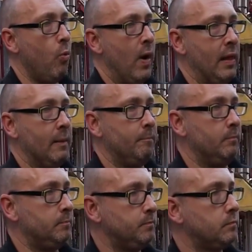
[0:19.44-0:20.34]
Well,
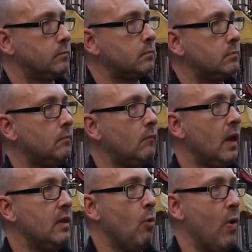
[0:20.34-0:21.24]

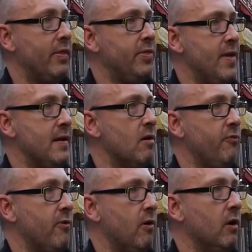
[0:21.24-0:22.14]
the one thing,
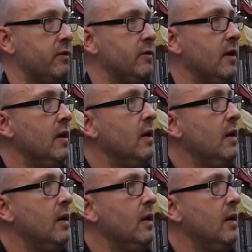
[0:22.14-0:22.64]
of course,